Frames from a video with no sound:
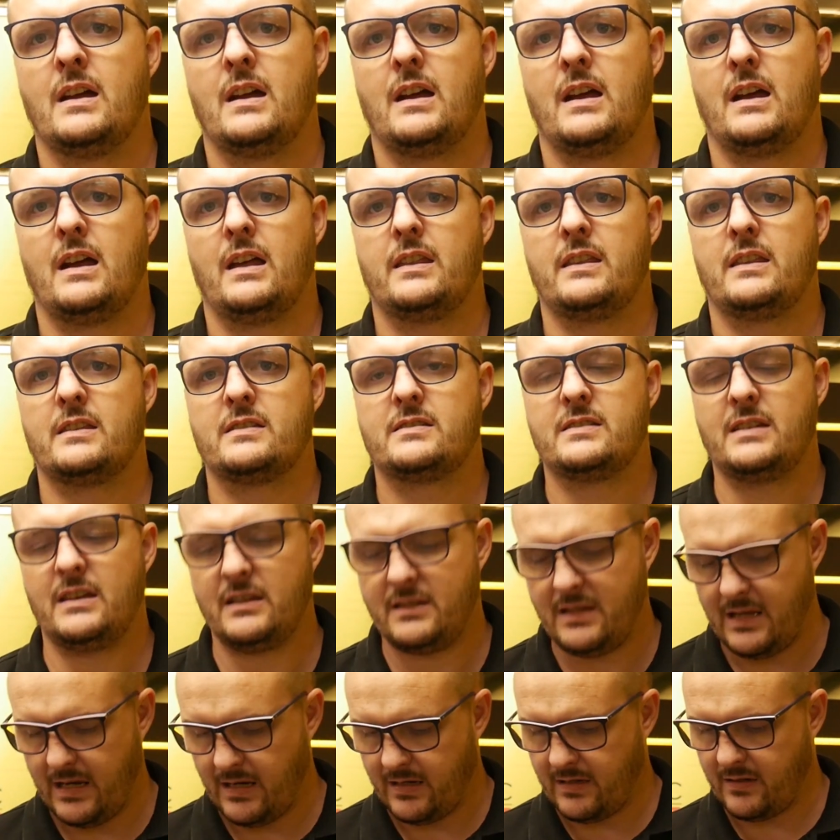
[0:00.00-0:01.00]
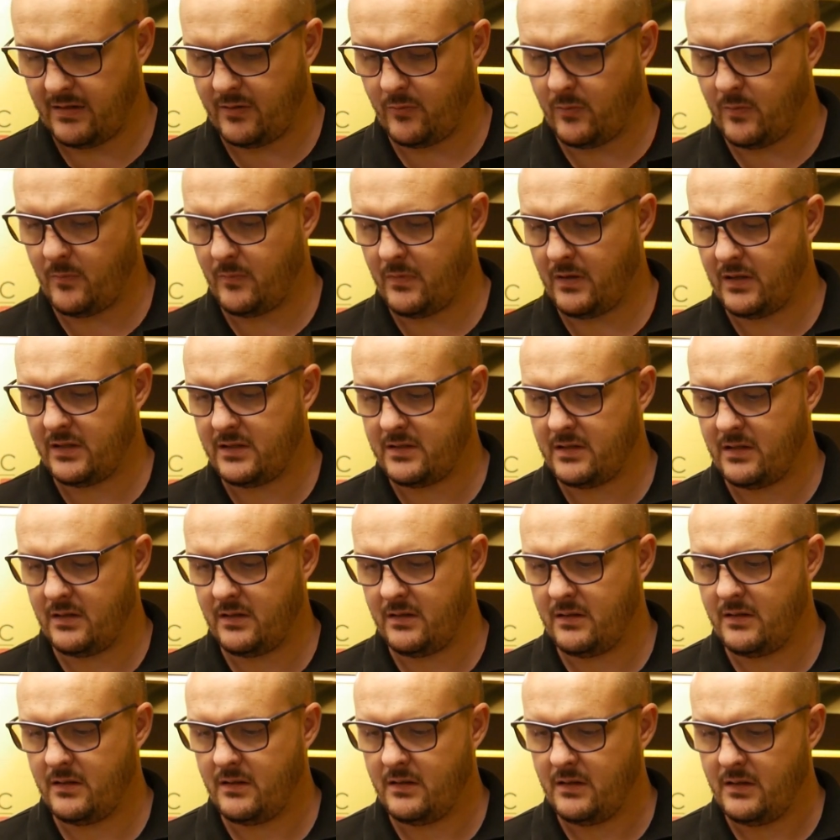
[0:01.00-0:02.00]
And the CTEC equipment,
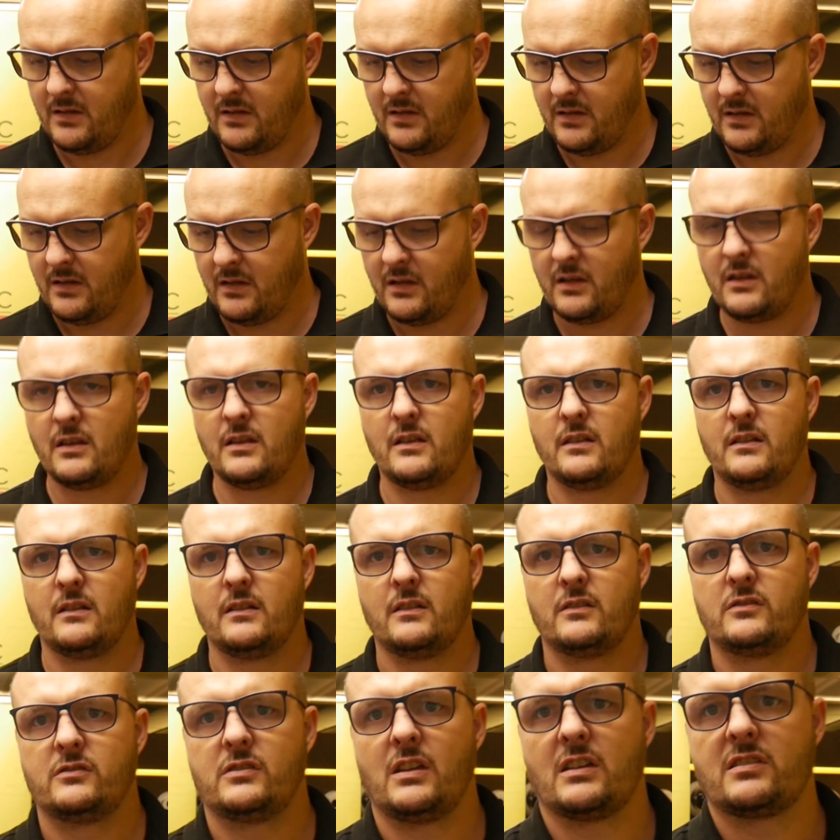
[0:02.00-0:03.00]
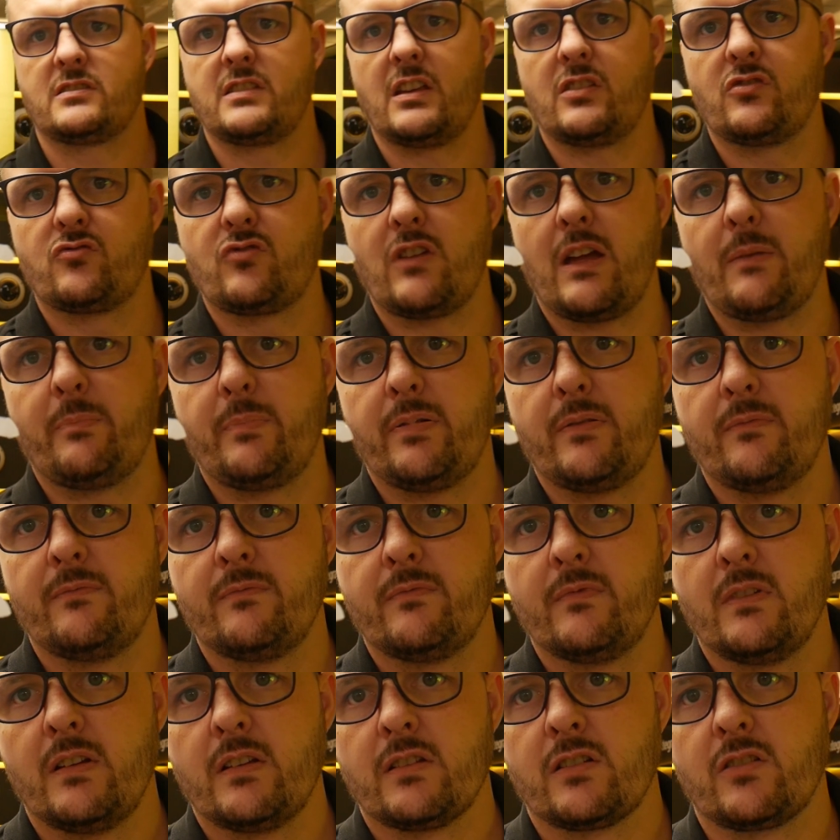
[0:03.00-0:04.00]
Justin Tripp.
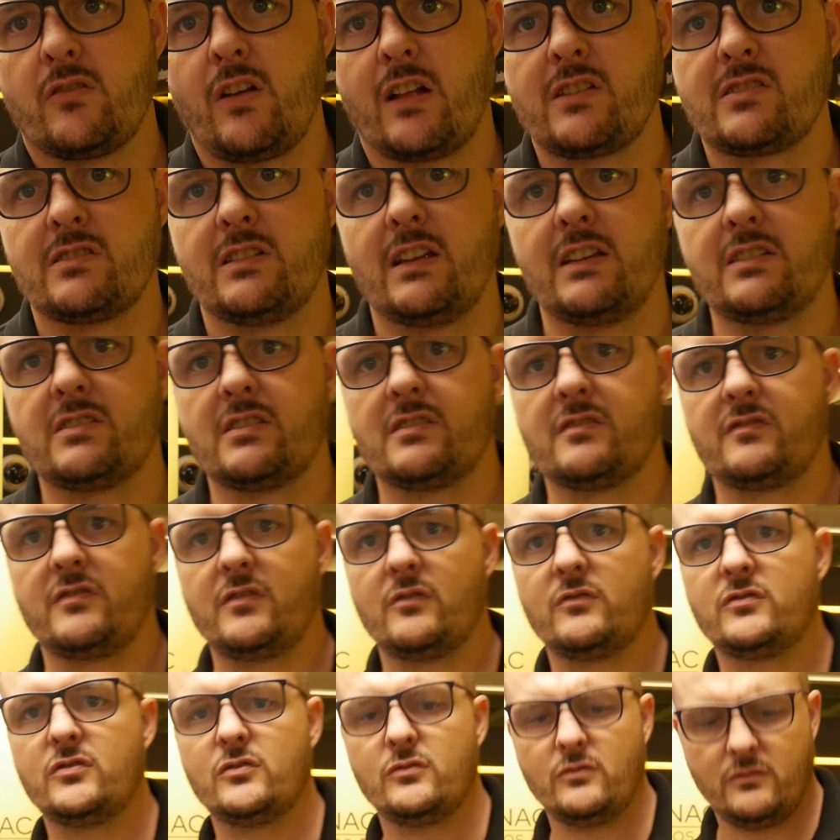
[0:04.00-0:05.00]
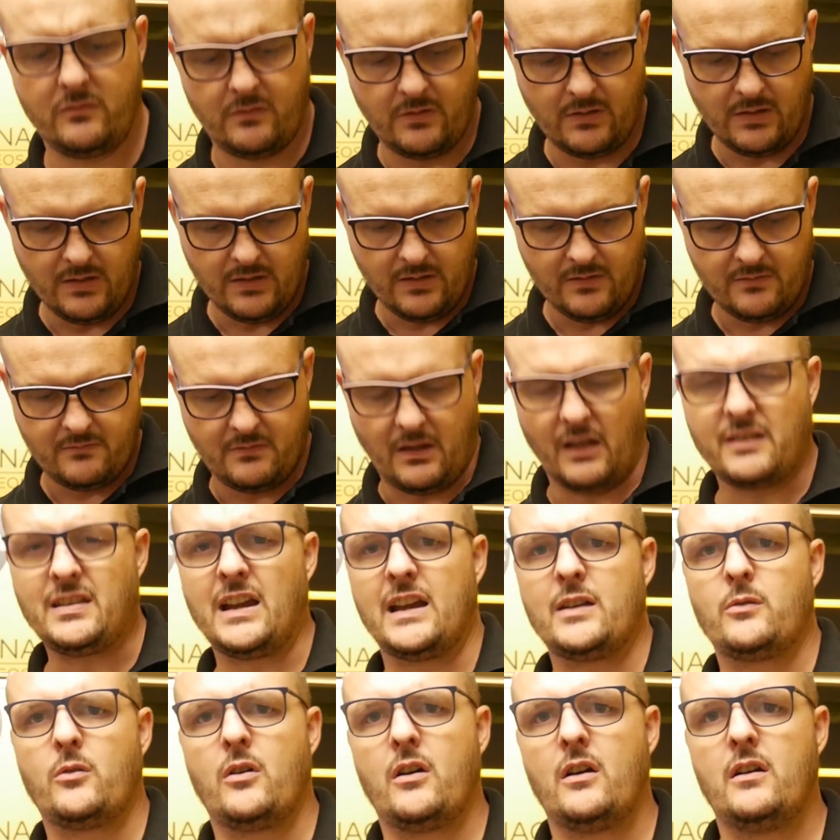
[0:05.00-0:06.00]
Congratulations you two. I tell
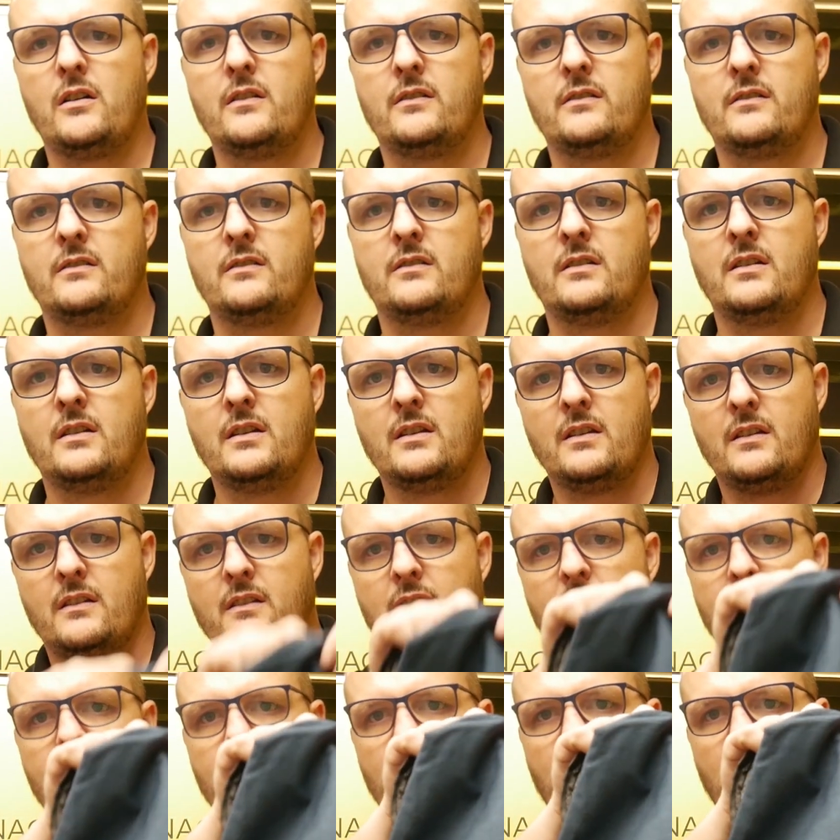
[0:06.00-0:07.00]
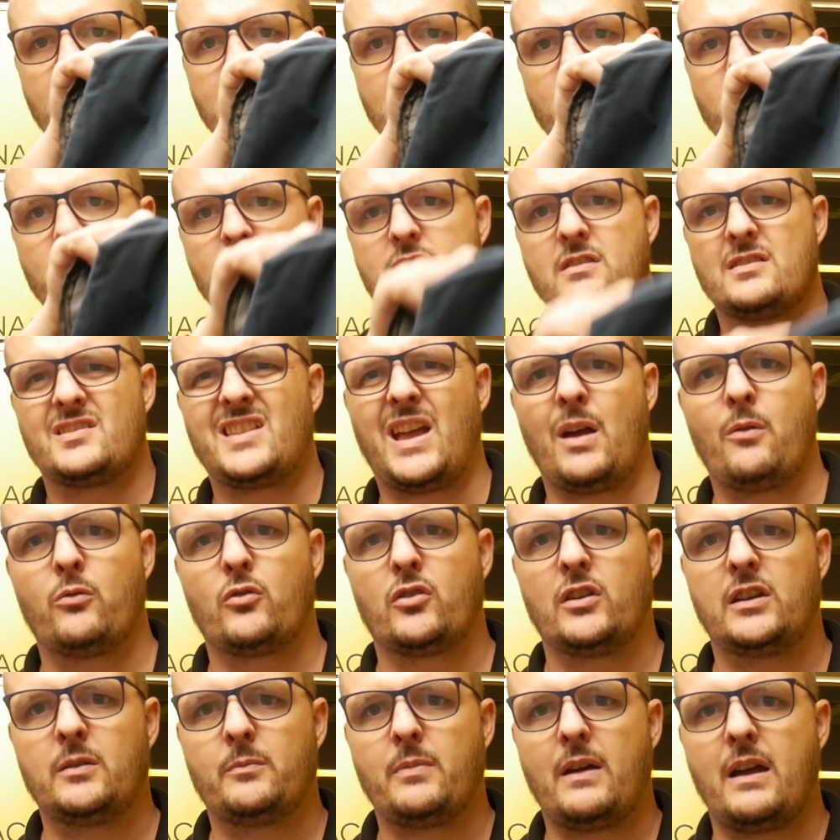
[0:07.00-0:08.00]
you what, as I'm using this DAW
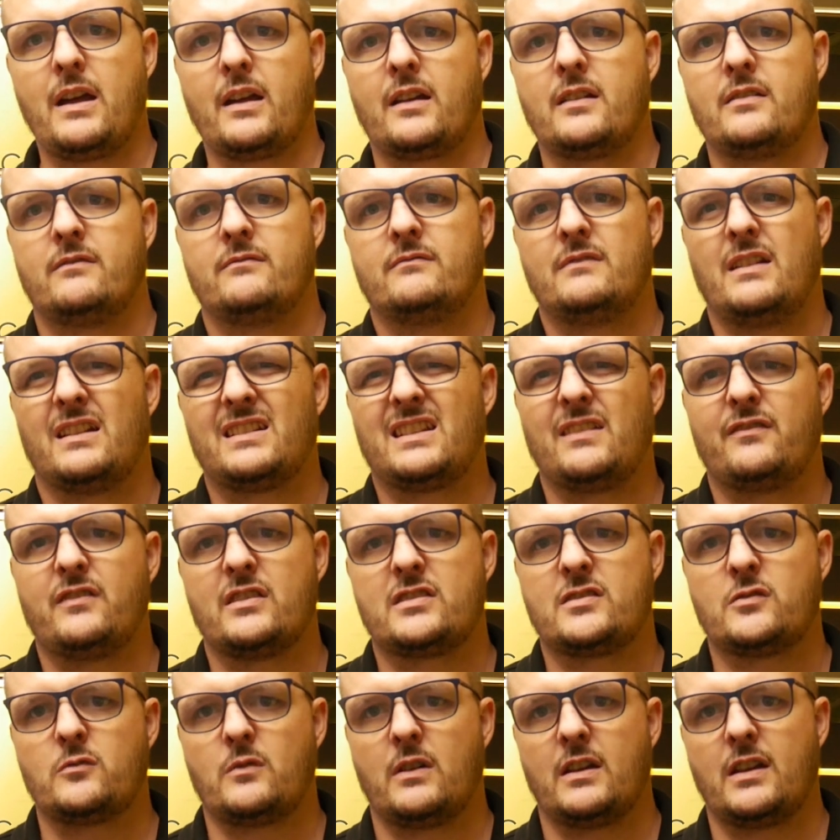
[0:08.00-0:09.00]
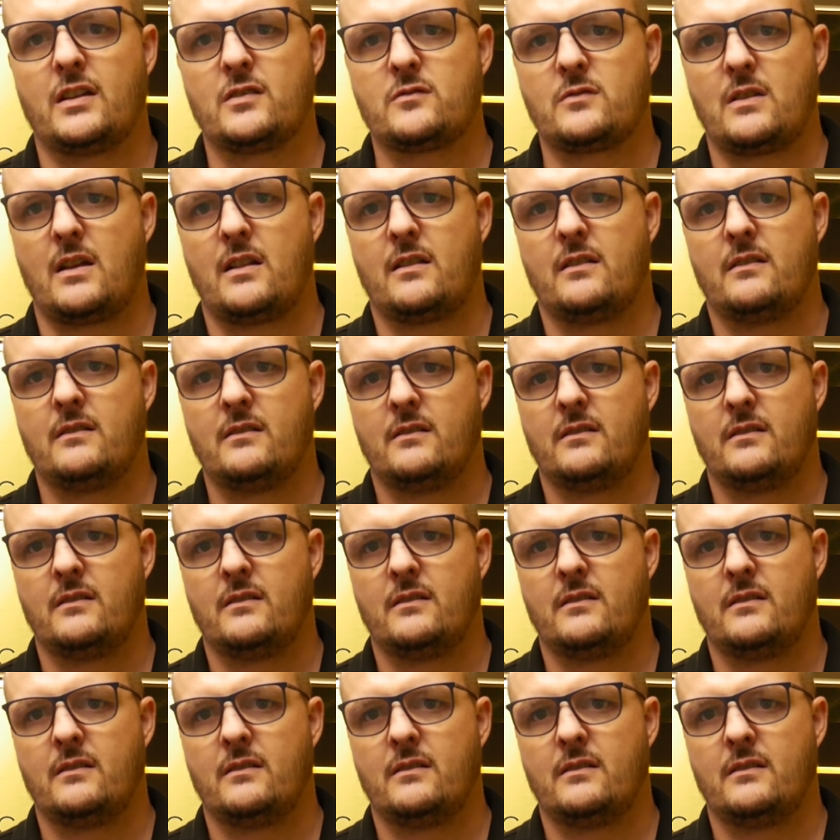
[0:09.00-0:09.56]
goodie bag, I'll give this away as well.